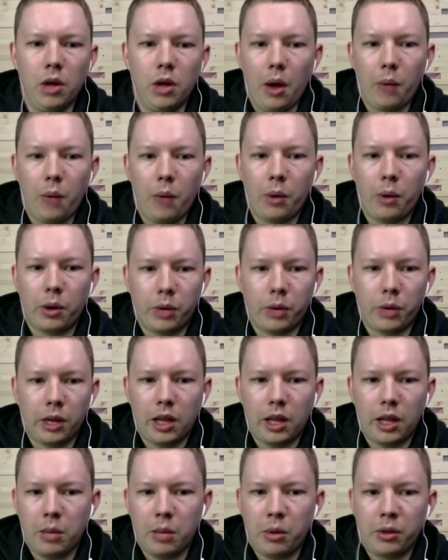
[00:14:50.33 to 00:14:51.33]
And what, what I
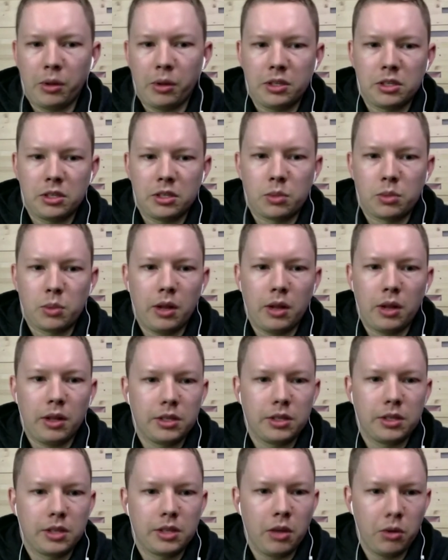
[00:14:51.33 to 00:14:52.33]
like about this as well
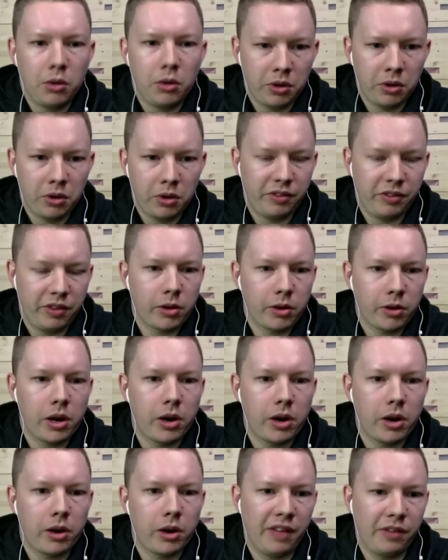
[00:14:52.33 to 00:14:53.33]
is you can figure
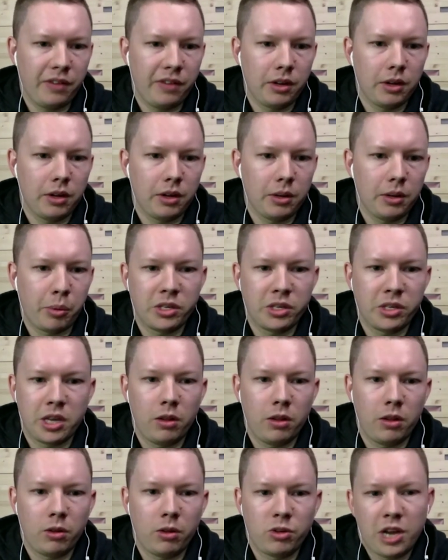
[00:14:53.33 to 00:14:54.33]
out if a
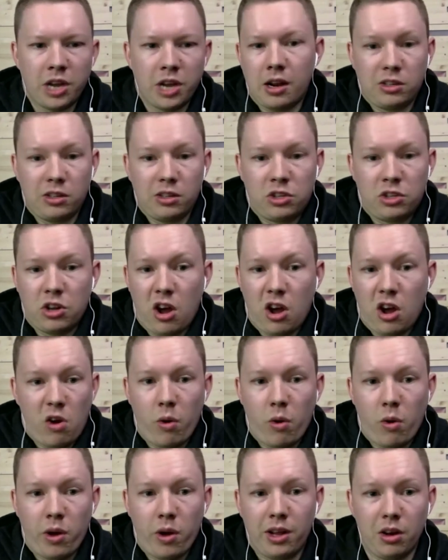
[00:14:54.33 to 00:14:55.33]
particular channel is not
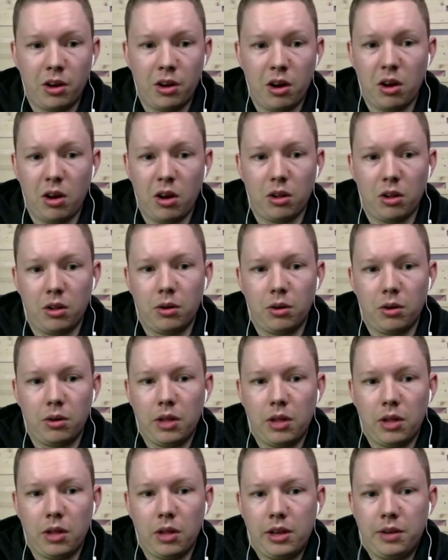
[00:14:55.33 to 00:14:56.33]
growing at all, or
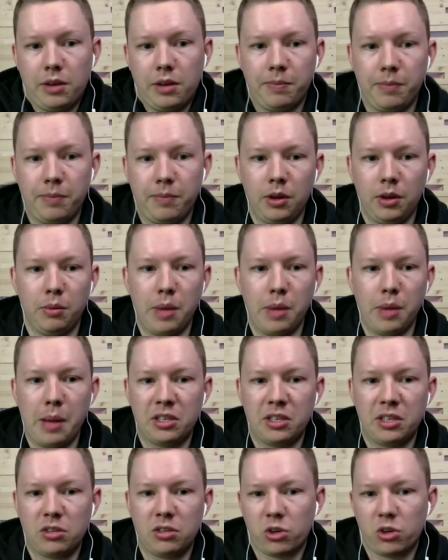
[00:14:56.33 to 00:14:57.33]
like you know maybe
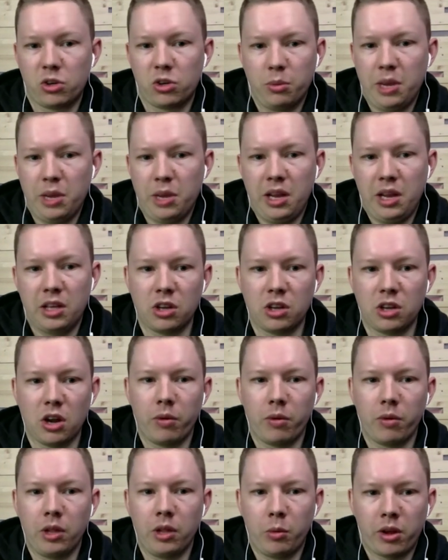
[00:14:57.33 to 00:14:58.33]
social media is not
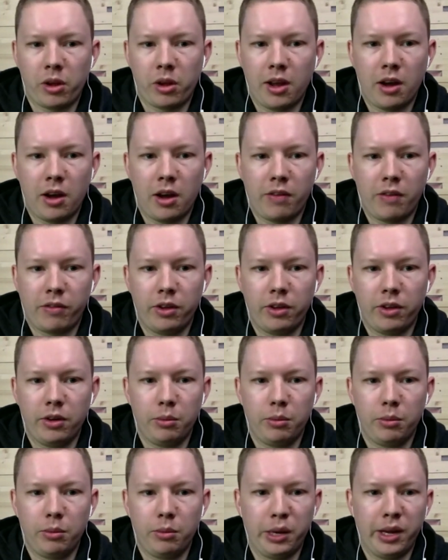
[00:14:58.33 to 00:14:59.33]
really working out for
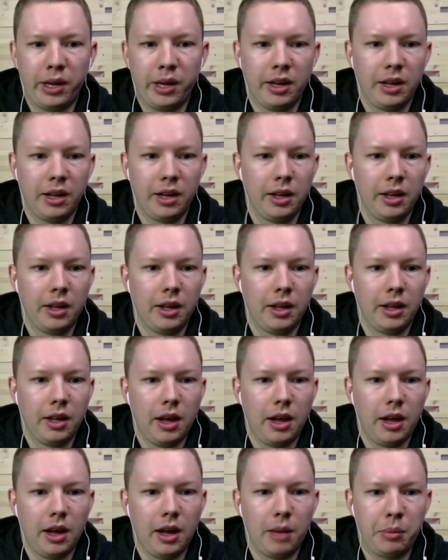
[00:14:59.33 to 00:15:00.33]
you, but
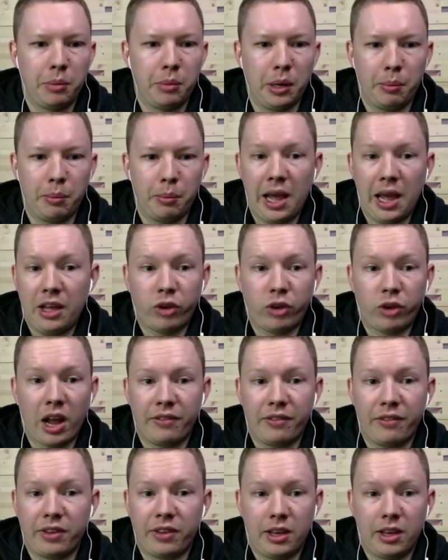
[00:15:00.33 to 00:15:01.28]
uh, but paid traffic